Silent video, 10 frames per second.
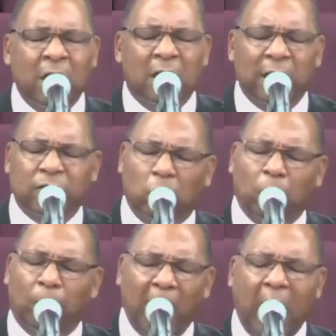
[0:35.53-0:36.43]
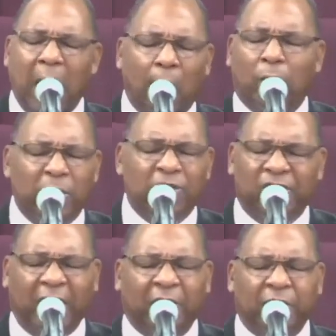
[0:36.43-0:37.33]
let your power
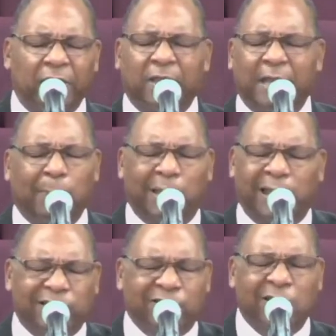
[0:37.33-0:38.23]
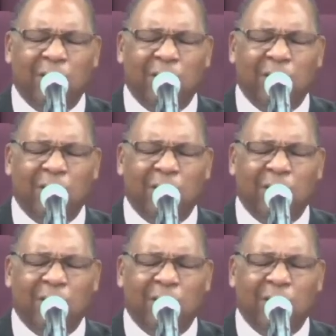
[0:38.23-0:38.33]
resound in their place